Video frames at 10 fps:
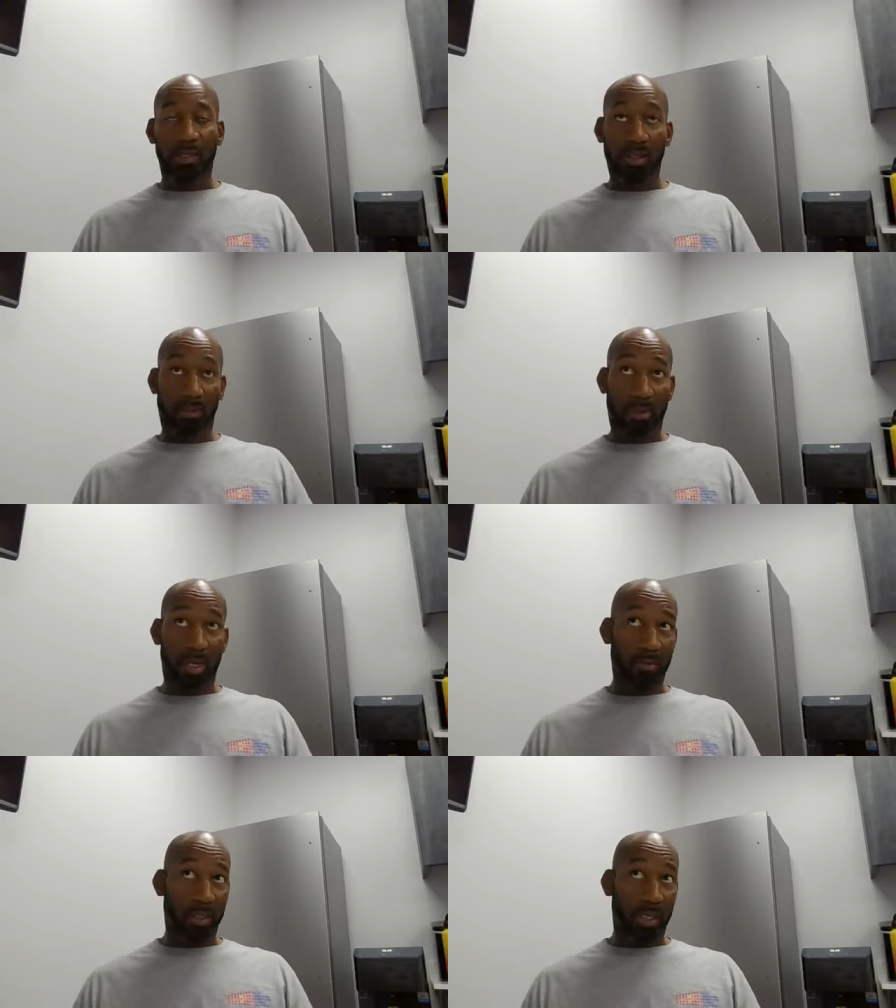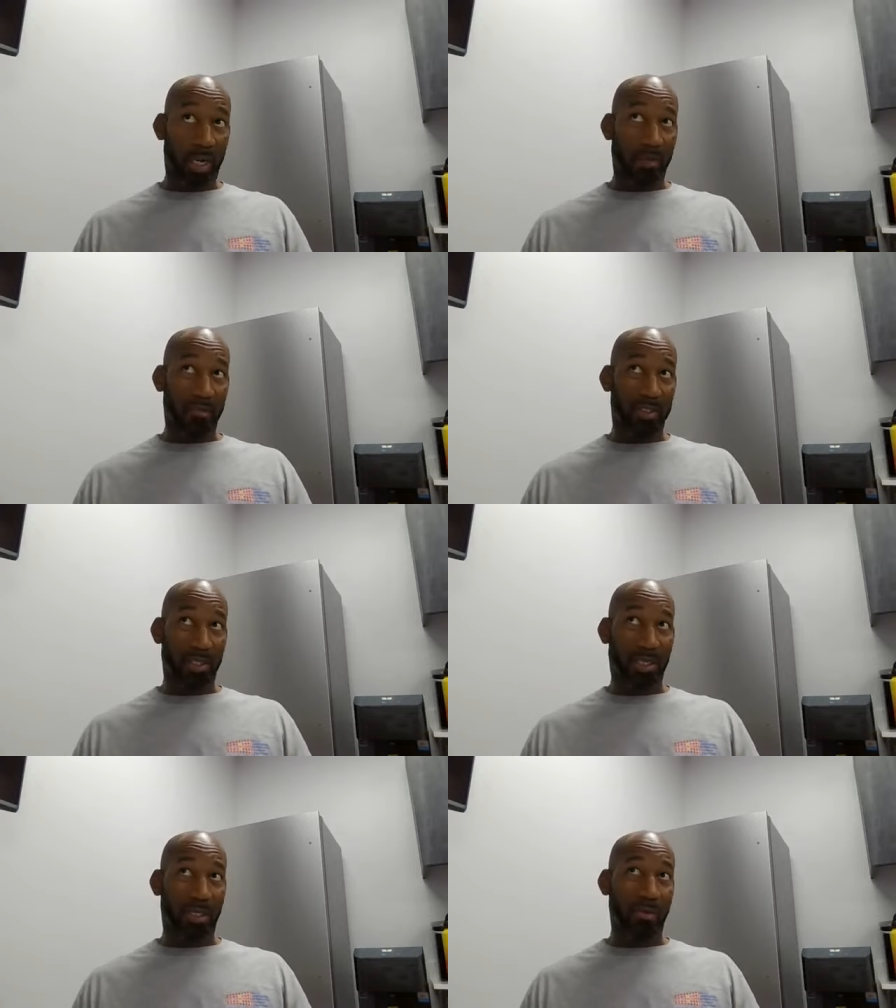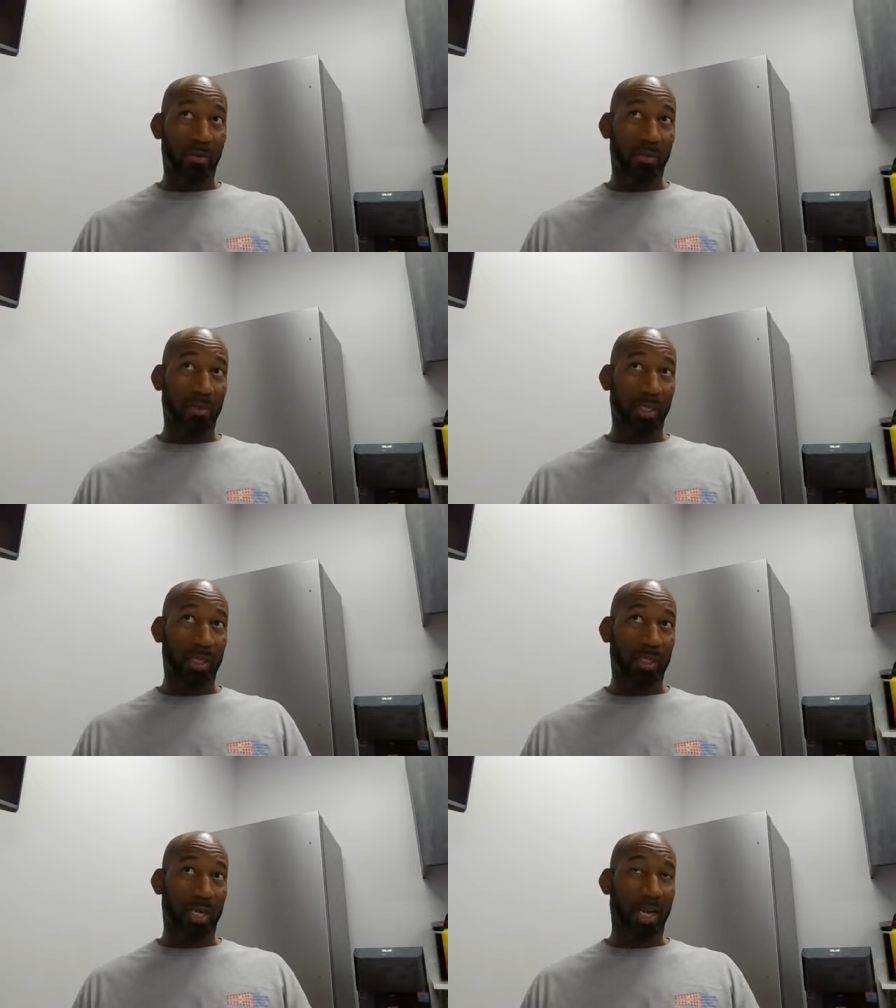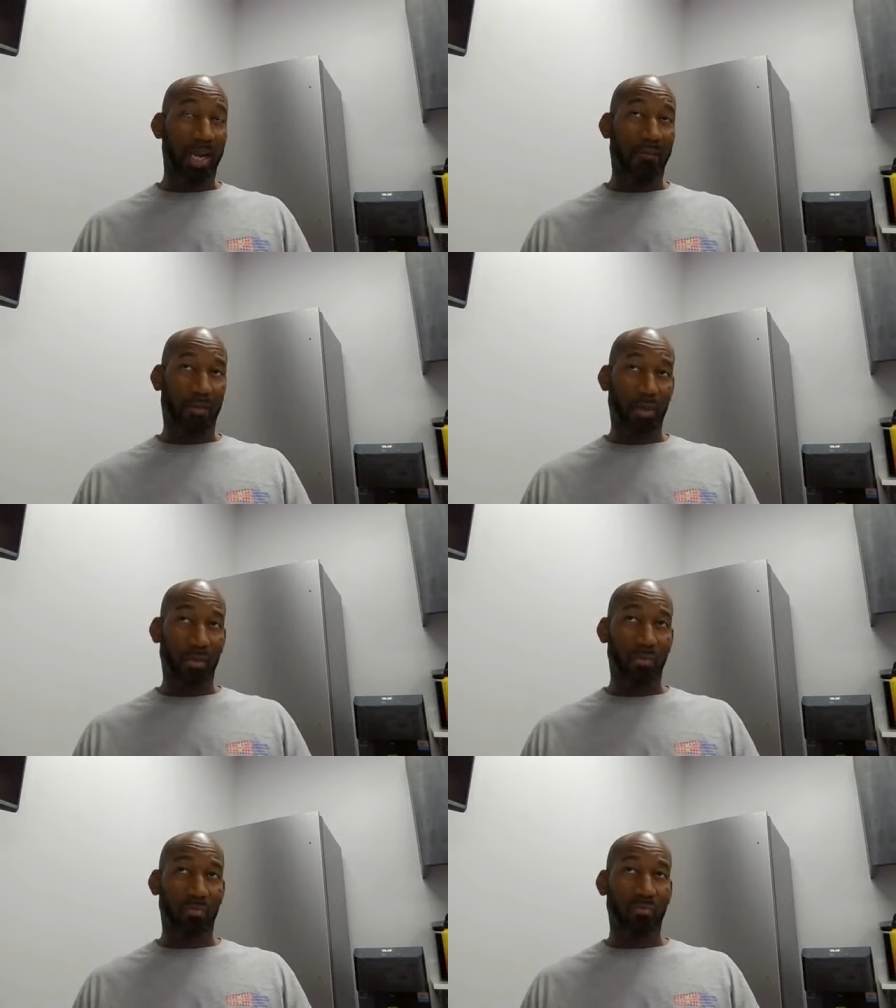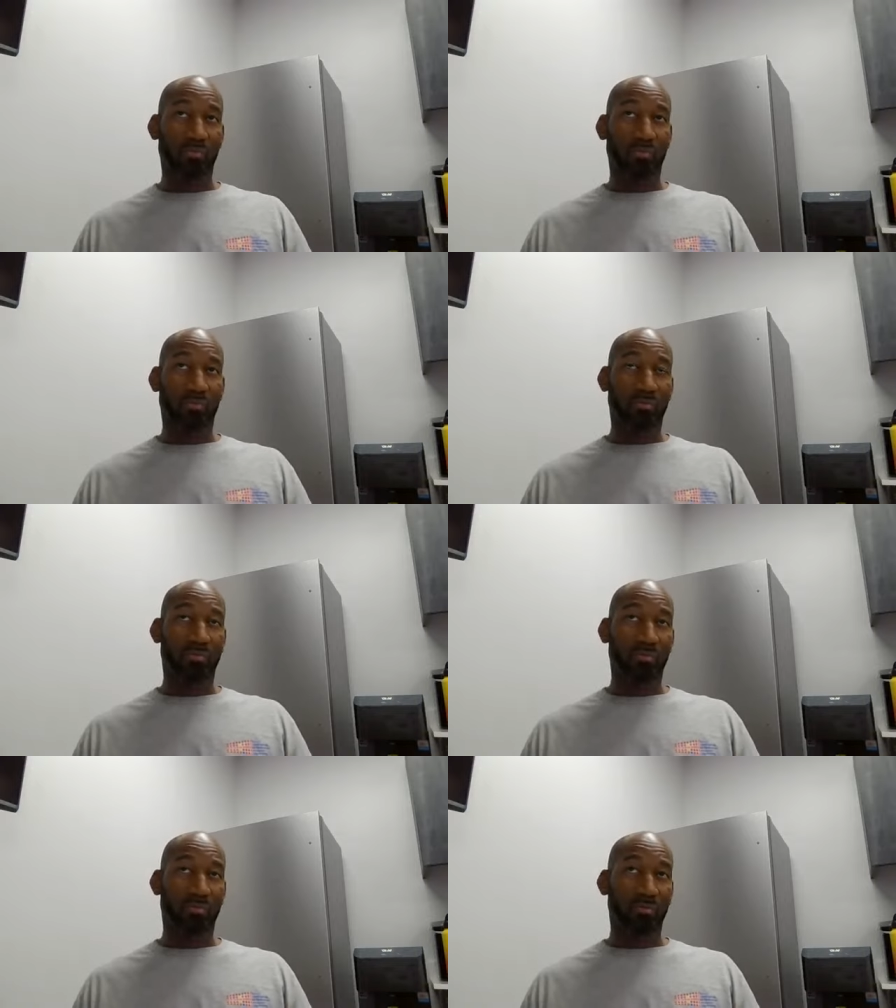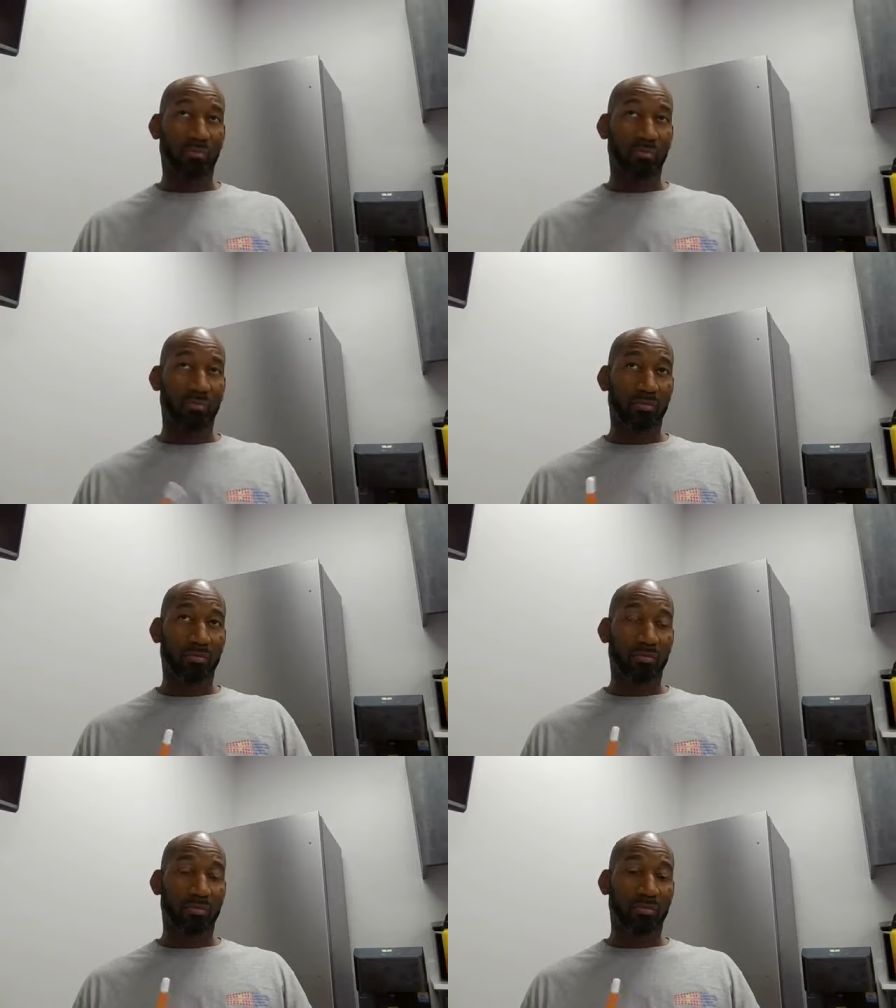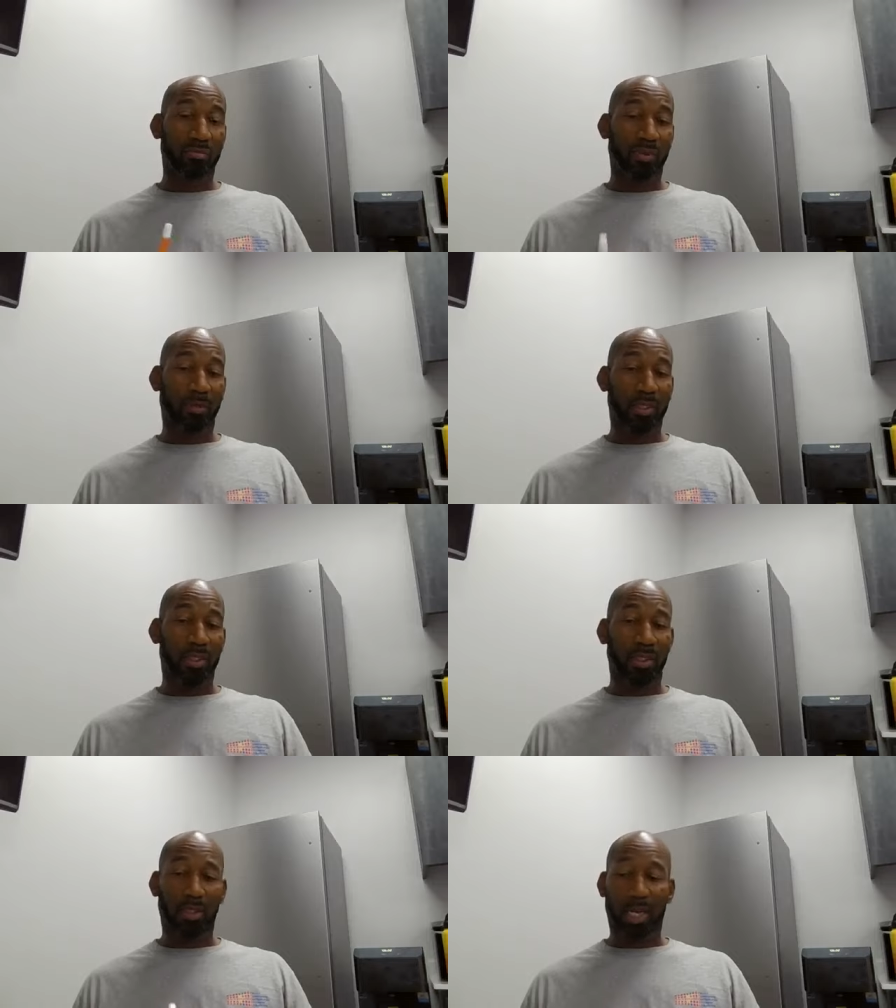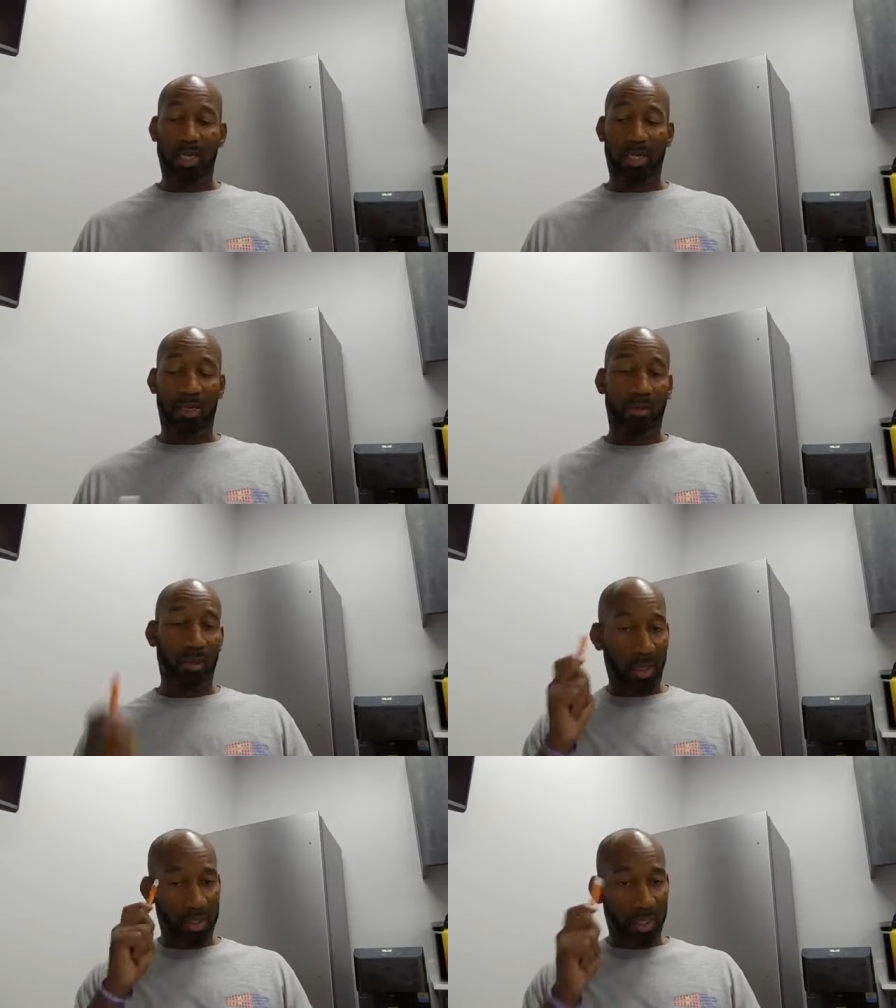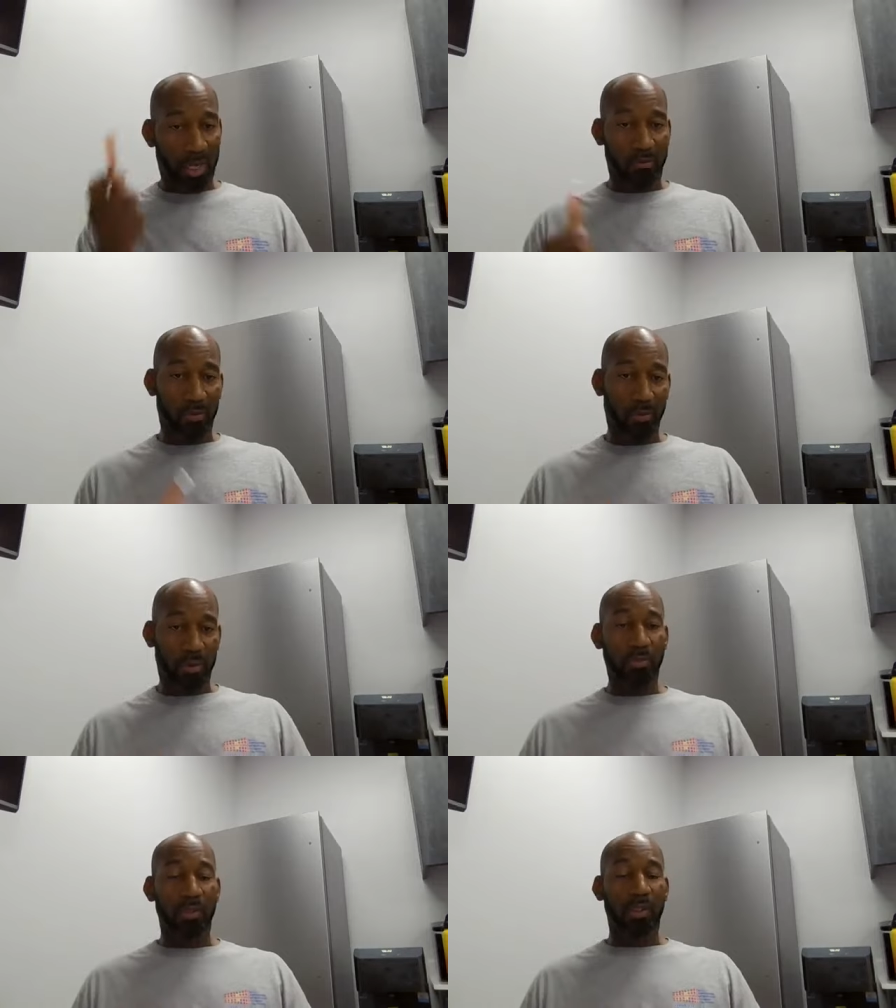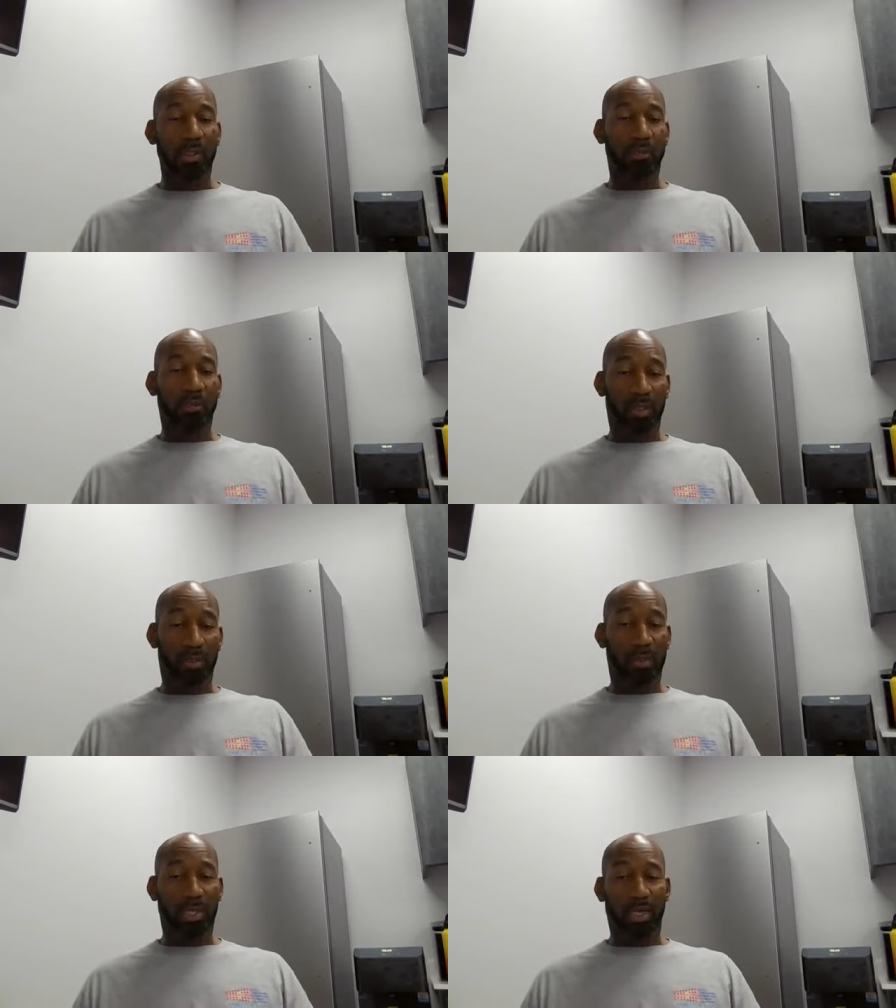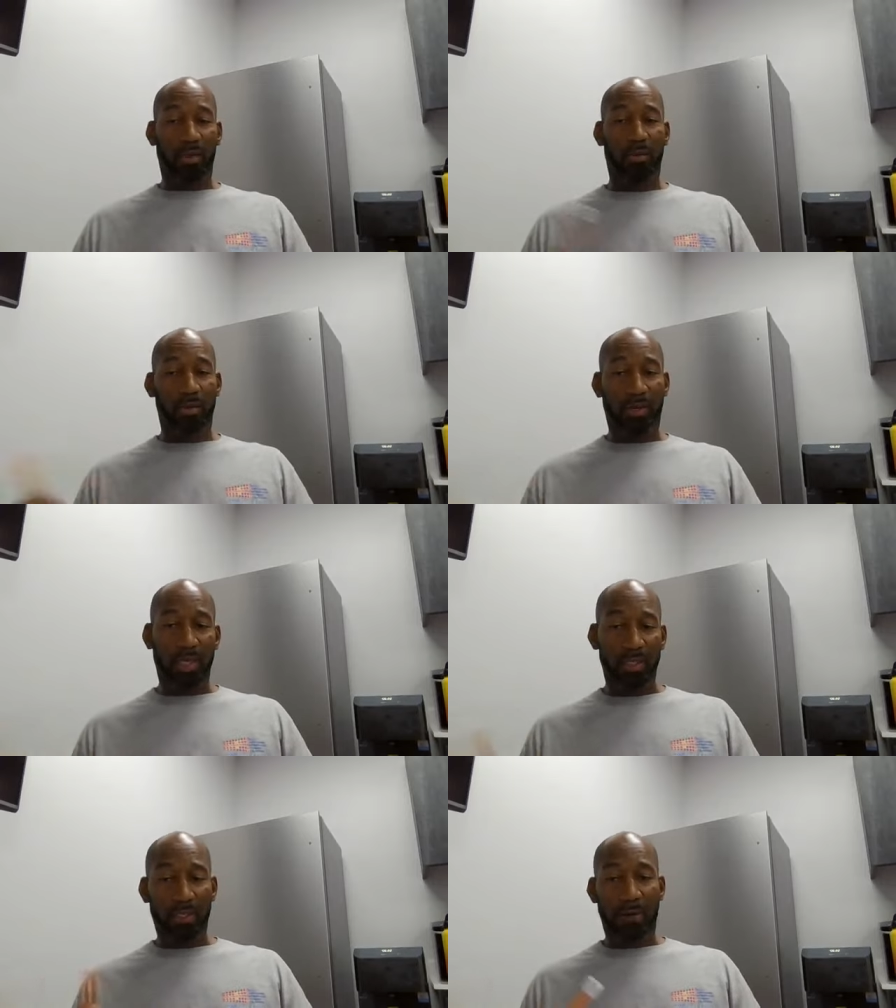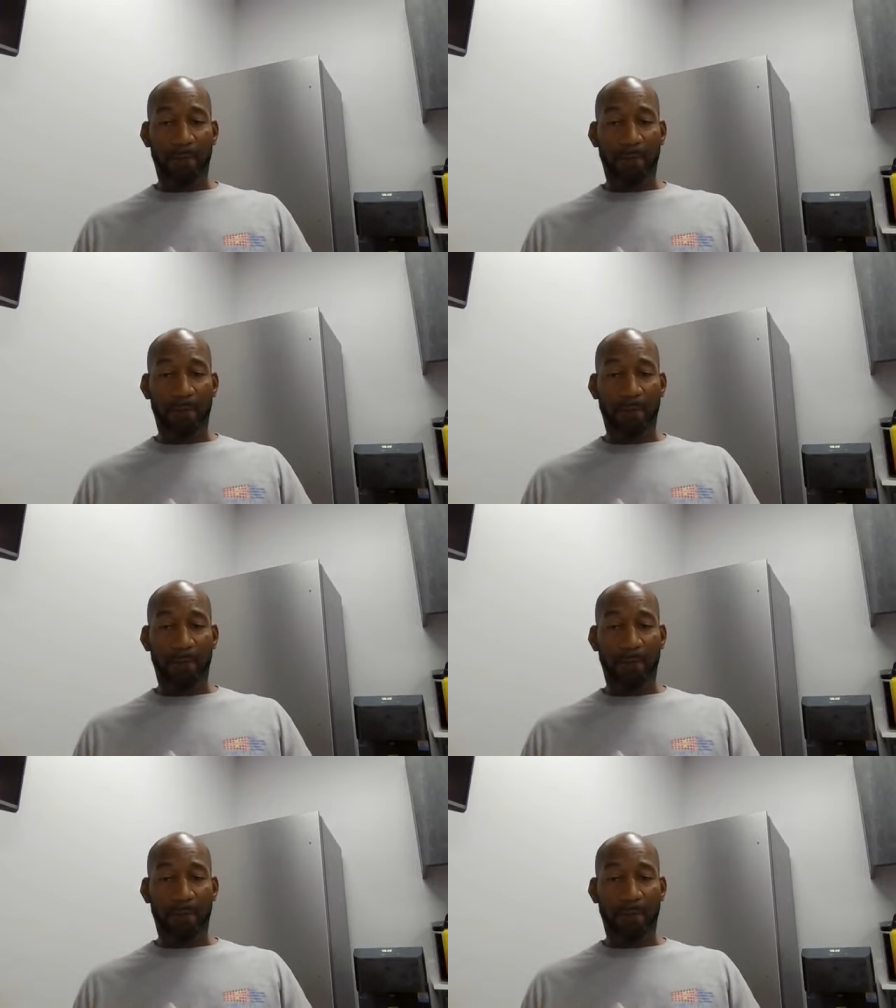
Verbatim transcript: Jeremiah 29, 11 says, I know the plans that I have for you. I mean, God said, I know the thoughts that I have towards you, which is a plan or a device.